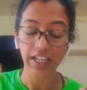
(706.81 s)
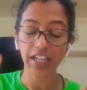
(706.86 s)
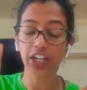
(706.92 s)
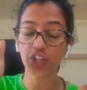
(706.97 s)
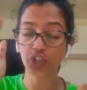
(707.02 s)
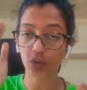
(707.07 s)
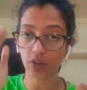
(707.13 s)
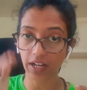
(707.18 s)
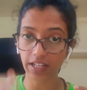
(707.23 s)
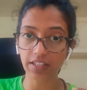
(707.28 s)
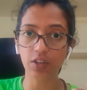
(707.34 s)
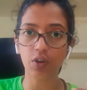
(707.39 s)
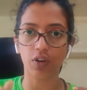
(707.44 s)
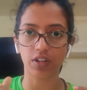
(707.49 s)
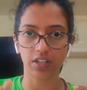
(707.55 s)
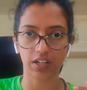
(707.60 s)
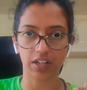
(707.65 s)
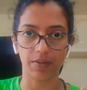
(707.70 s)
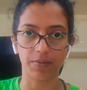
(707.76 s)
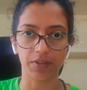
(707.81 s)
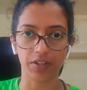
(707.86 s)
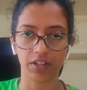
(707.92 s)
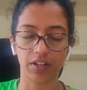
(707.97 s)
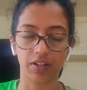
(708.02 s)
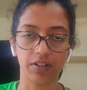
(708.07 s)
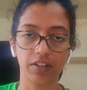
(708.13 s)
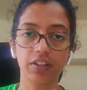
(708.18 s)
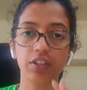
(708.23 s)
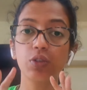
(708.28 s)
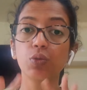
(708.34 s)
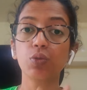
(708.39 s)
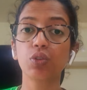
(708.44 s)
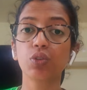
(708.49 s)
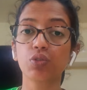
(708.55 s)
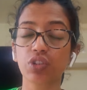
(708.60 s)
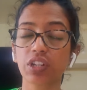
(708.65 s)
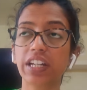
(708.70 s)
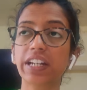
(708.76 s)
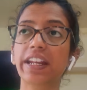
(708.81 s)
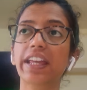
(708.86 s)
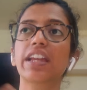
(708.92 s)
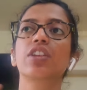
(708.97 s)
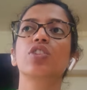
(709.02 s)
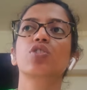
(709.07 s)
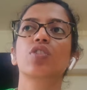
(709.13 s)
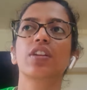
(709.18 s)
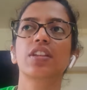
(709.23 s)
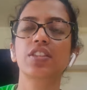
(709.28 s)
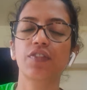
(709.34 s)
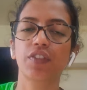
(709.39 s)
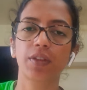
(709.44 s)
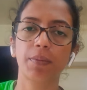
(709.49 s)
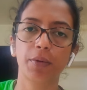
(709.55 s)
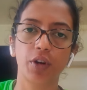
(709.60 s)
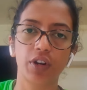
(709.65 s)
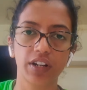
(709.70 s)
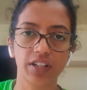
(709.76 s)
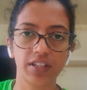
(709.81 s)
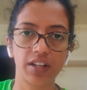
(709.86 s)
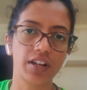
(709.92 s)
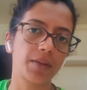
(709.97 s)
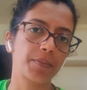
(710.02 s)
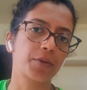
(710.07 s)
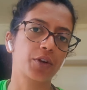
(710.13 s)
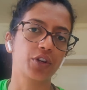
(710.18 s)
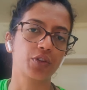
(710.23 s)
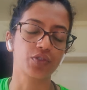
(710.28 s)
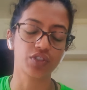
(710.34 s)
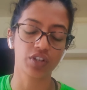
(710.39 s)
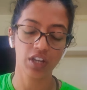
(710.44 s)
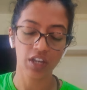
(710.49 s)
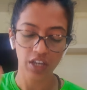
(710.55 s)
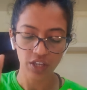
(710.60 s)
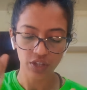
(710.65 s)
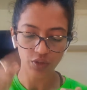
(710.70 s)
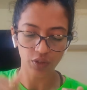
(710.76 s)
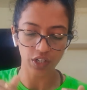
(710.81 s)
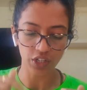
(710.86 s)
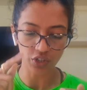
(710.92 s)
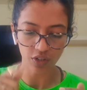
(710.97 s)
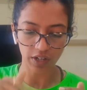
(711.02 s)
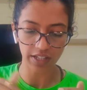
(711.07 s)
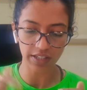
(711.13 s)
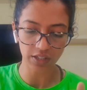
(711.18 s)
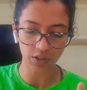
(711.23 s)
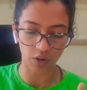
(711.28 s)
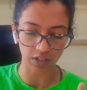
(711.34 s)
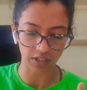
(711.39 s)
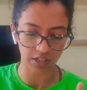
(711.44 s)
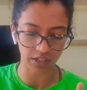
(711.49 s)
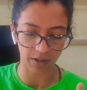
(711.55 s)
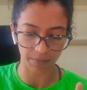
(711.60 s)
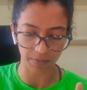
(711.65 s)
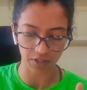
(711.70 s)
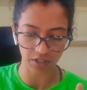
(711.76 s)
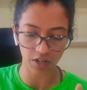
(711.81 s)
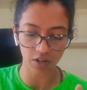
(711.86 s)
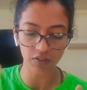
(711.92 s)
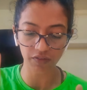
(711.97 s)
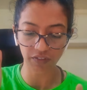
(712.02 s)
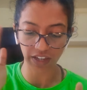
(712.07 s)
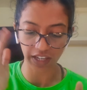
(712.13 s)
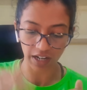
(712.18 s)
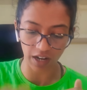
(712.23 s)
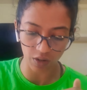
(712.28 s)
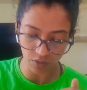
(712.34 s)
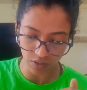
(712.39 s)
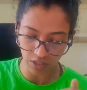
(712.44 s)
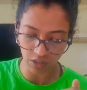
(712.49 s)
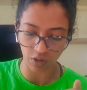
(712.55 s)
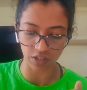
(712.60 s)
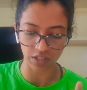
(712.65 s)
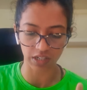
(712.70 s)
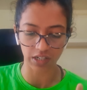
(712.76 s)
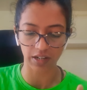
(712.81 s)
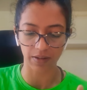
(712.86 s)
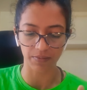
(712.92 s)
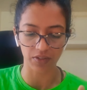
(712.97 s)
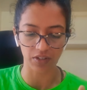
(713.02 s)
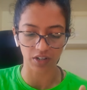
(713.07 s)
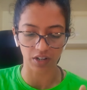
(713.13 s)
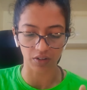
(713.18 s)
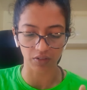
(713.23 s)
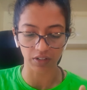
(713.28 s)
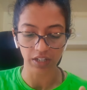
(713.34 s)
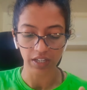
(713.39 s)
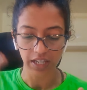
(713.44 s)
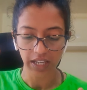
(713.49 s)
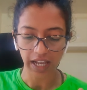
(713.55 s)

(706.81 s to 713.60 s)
Insurance cost comes down. You usually take insurance for the products that are produced, so insurance cost comes down, warehouse cost comes down,